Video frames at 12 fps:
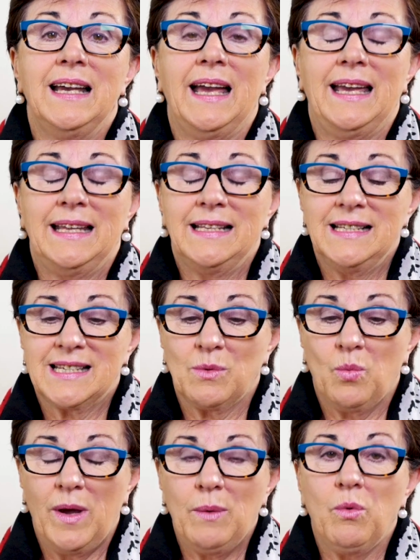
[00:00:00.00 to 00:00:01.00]
and
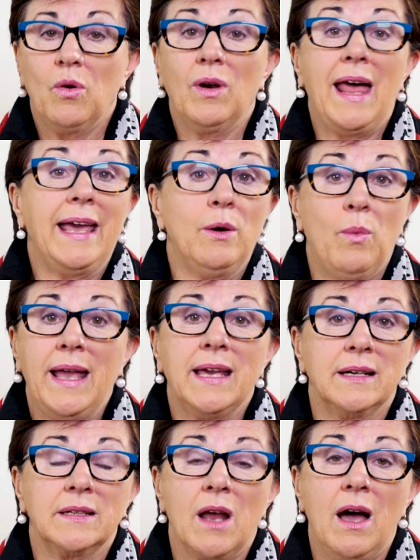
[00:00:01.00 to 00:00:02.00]
we will lay
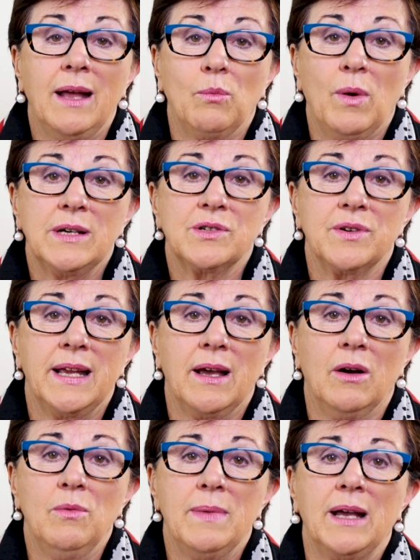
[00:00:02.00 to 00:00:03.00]
awake at night
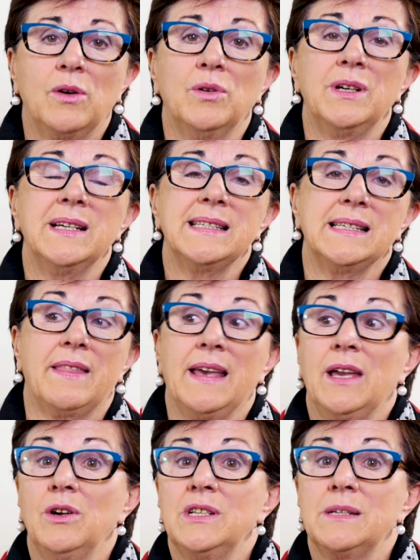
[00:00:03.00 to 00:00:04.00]
wondering, oh my goodness, are
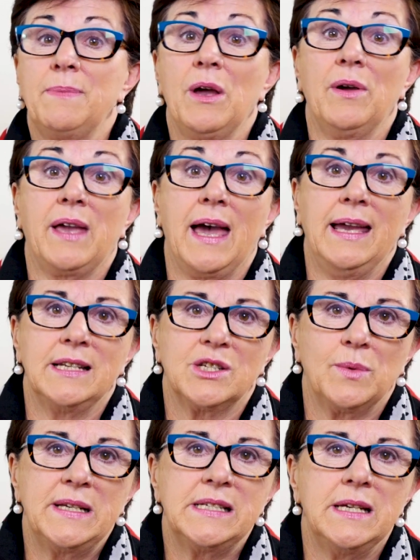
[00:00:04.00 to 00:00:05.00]
they going to be okay
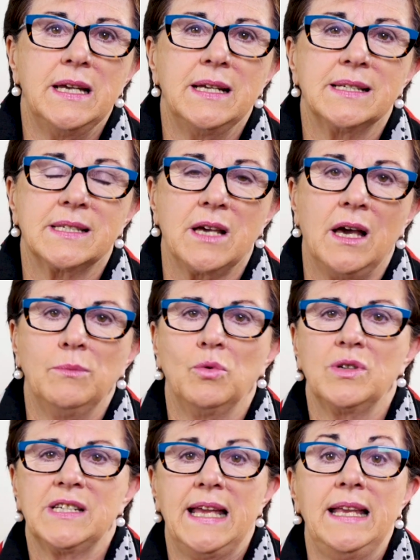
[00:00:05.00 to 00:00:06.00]
in 20 years' time
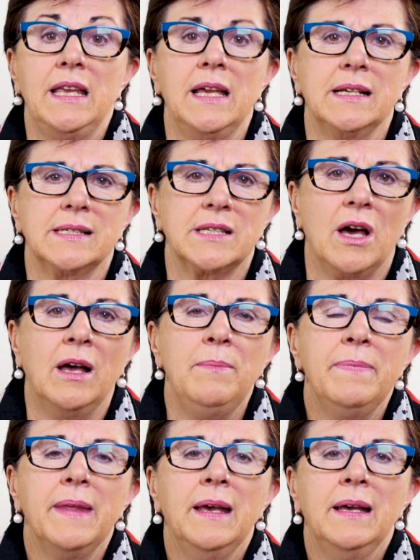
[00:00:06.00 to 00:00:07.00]
or 10 years'
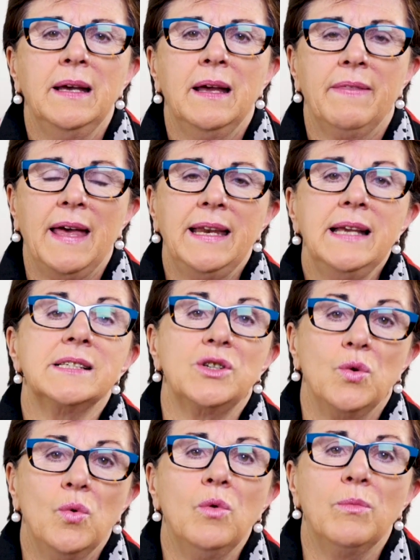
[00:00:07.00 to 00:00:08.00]
time? That is
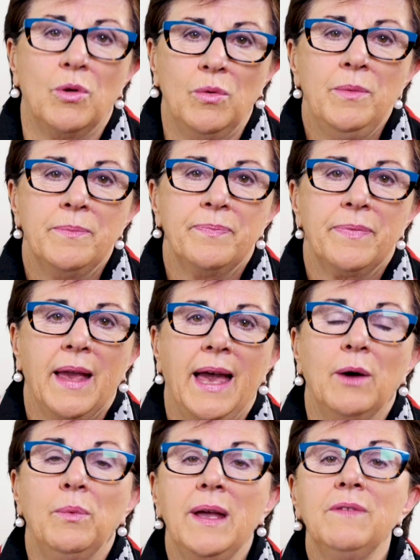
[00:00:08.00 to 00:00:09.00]
normal.
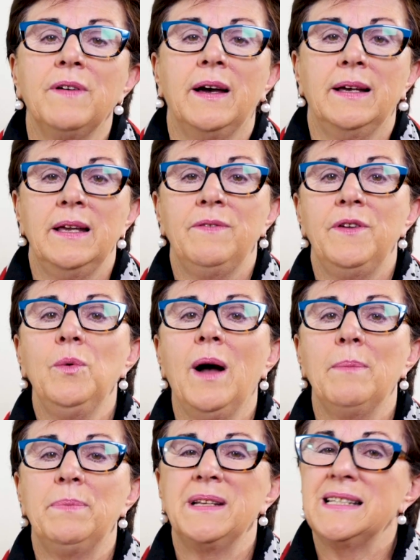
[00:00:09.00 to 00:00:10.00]
However, if you
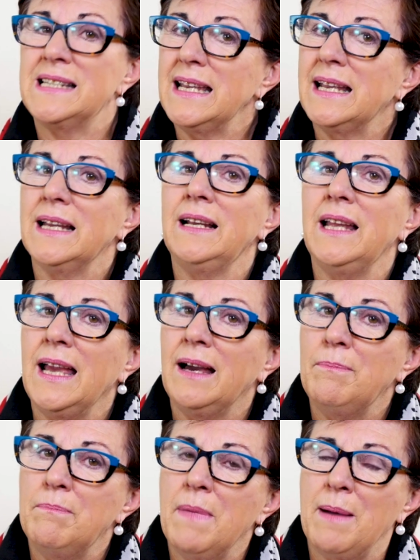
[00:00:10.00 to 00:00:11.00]
are particularly
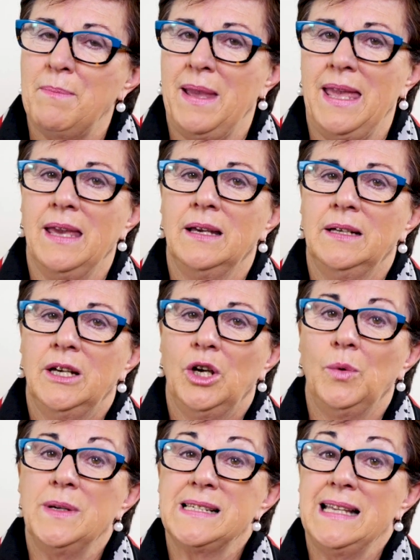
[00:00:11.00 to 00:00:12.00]
a mummy
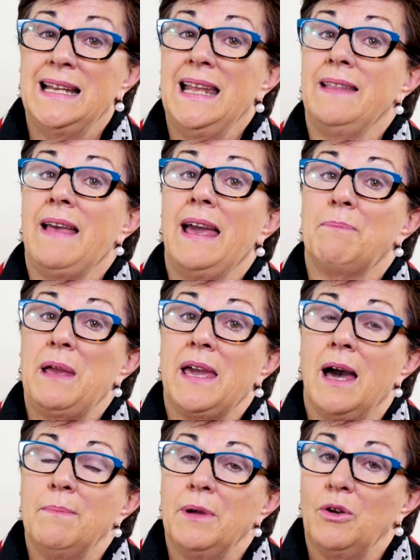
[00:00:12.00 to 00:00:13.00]
who is letting that
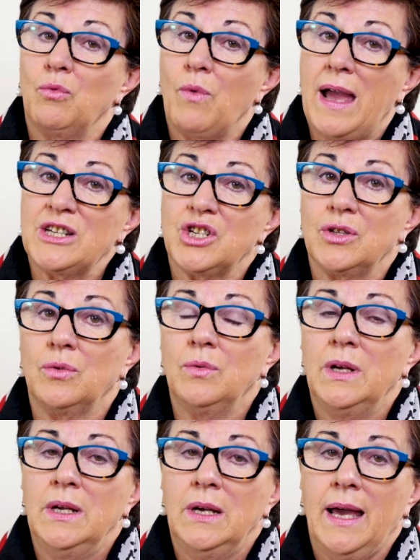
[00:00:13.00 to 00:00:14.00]
become
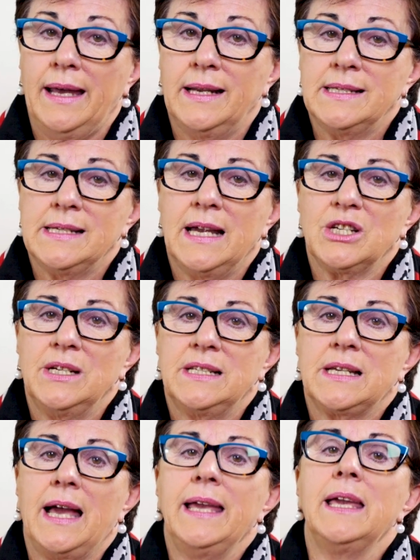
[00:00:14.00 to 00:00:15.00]
irrational, and it's actually
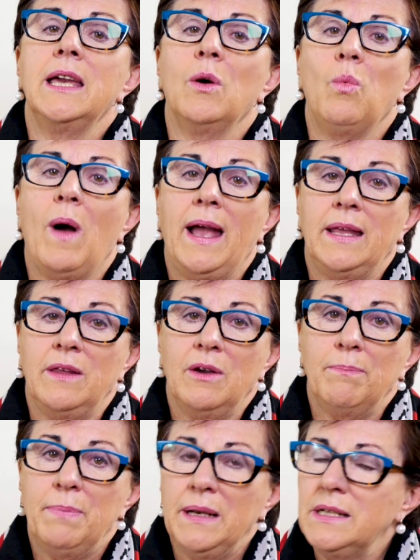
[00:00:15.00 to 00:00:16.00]
taking away the
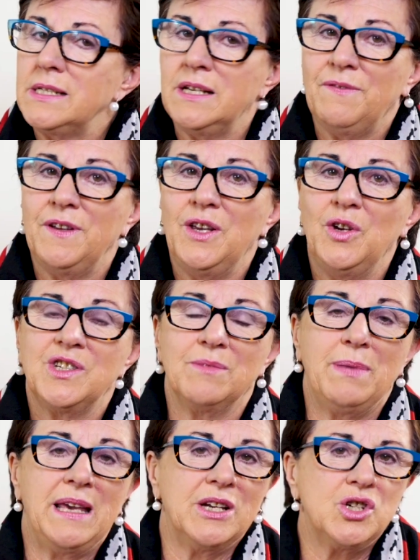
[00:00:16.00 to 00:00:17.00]
ability for you to
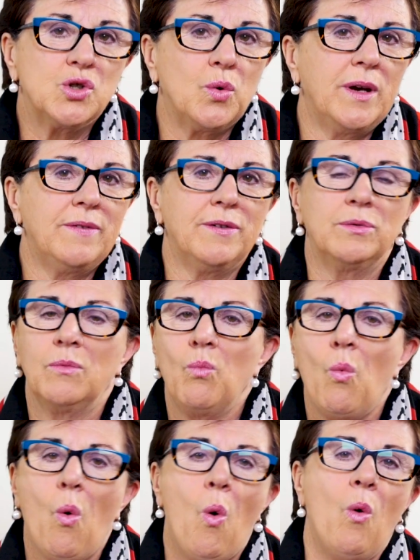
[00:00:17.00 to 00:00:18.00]
be a joyful
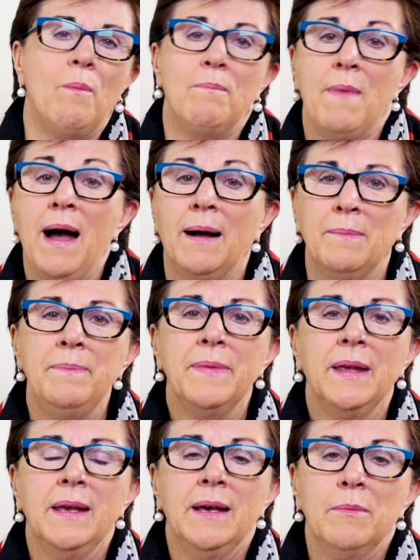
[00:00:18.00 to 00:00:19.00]
and warm mum,
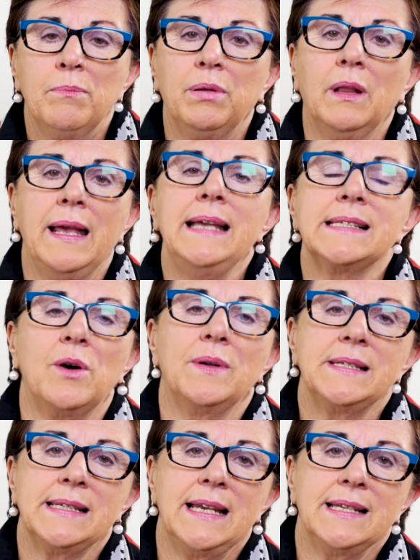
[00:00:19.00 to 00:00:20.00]
please go
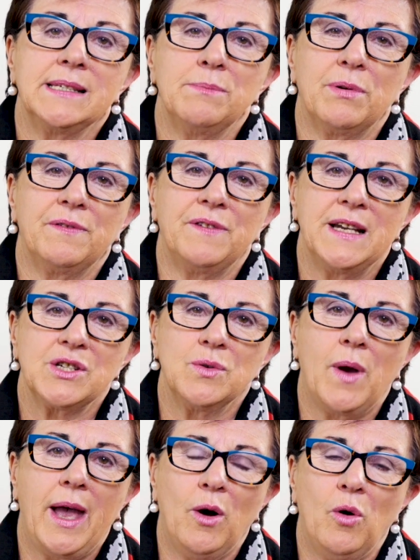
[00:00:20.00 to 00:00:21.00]
and seek some
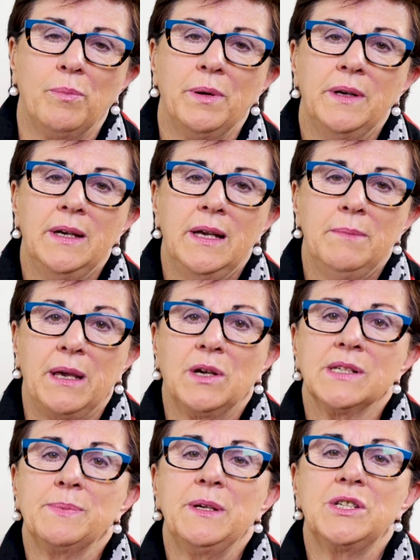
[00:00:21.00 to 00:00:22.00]
professional help,
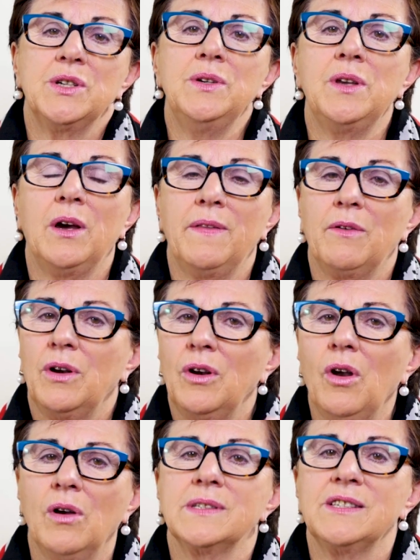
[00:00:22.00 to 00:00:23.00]
because we do know there
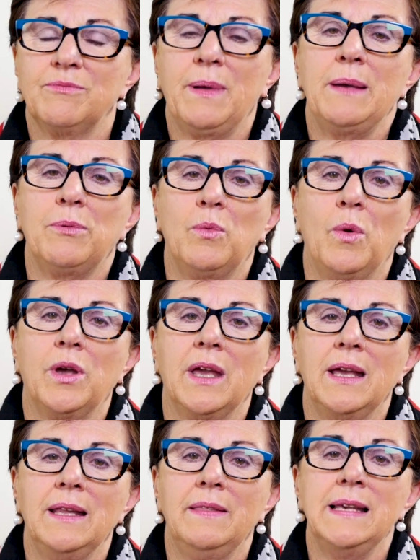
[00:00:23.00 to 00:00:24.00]
are lots of people
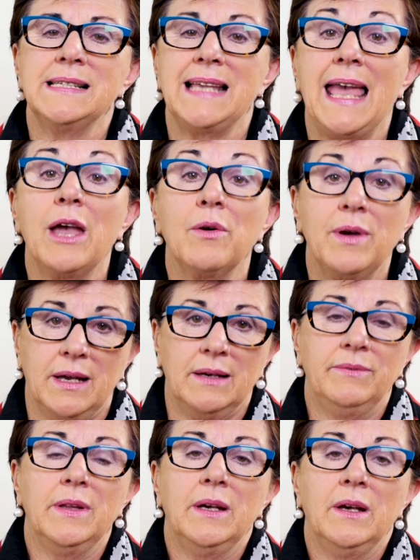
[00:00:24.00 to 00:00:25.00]
working in this area